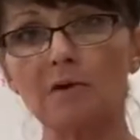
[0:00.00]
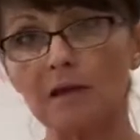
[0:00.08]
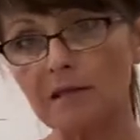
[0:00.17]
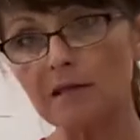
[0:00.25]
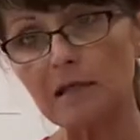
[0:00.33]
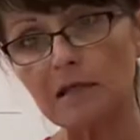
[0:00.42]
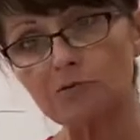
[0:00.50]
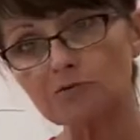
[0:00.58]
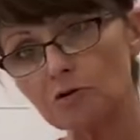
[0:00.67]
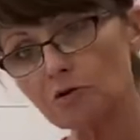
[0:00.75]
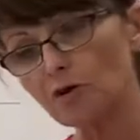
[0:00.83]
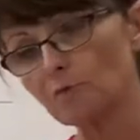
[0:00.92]
in the
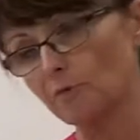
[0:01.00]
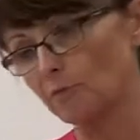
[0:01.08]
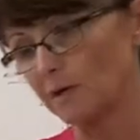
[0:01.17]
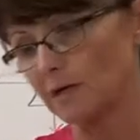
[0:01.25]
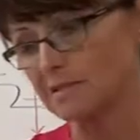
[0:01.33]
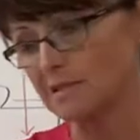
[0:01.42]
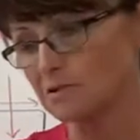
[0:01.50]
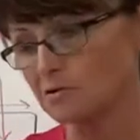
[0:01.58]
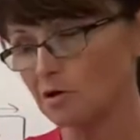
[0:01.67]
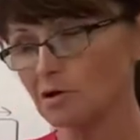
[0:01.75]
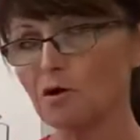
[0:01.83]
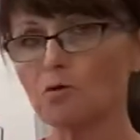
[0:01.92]
intradermal because it's
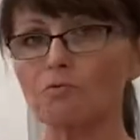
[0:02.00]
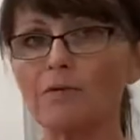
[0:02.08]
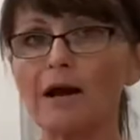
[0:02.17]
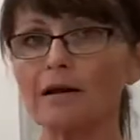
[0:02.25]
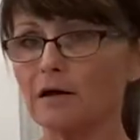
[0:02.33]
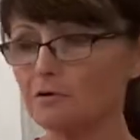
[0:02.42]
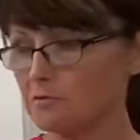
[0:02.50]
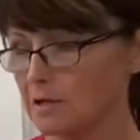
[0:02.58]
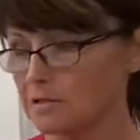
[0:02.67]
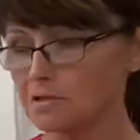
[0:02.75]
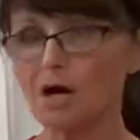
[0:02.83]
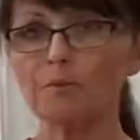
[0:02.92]
going to go right under
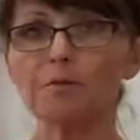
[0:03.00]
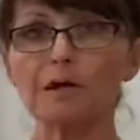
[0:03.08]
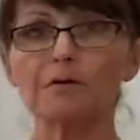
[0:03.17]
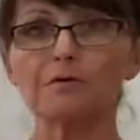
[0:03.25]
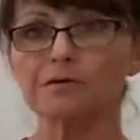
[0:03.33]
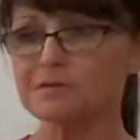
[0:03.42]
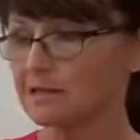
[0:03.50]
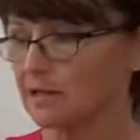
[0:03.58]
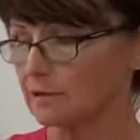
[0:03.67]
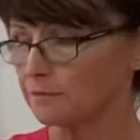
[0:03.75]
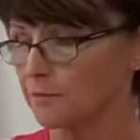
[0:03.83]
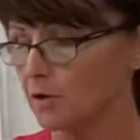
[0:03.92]
that top layer of skin.